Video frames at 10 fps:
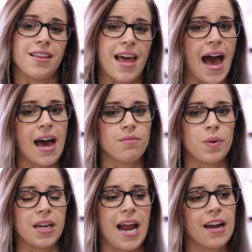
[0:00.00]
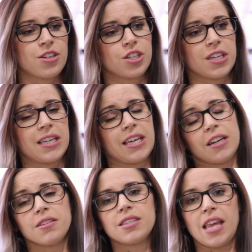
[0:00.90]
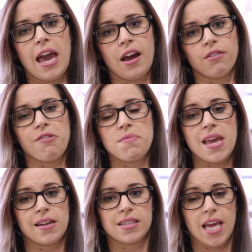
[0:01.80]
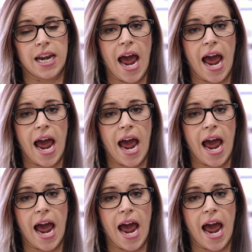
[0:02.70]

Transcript: that, but it actually heals the hair from the inside